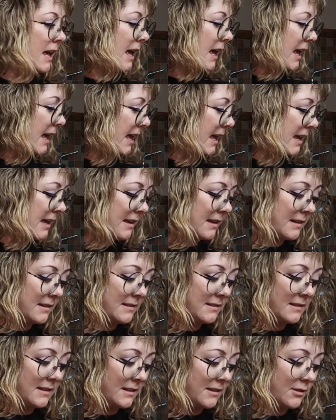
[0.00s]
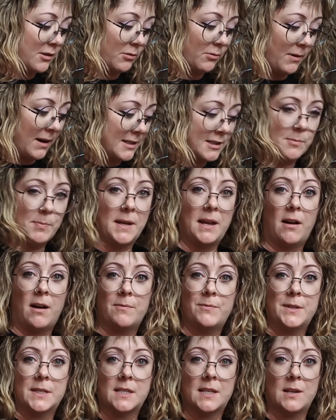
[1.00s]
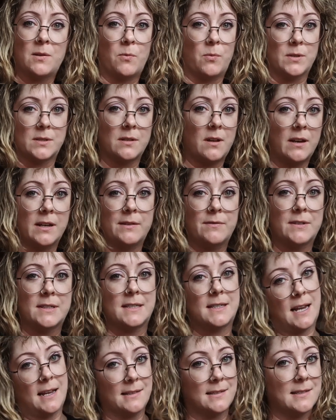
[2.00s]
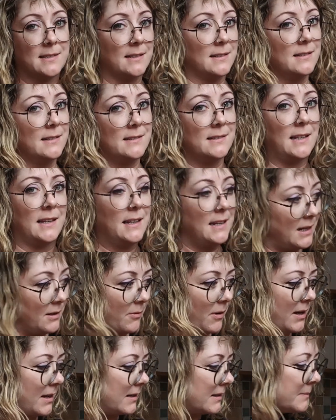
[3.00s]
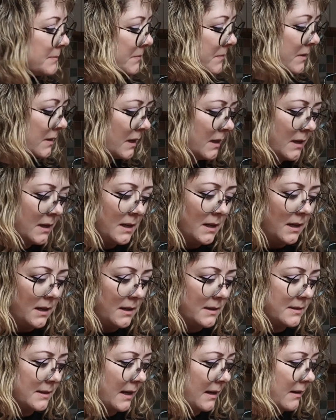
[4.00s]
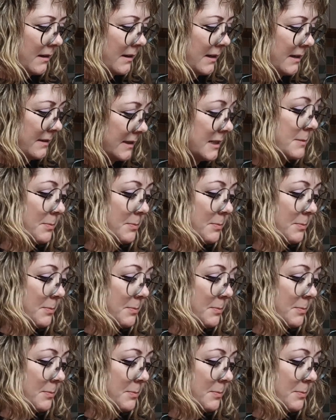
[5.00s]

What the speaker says: And the recipe obviously was not even tested anyway. In this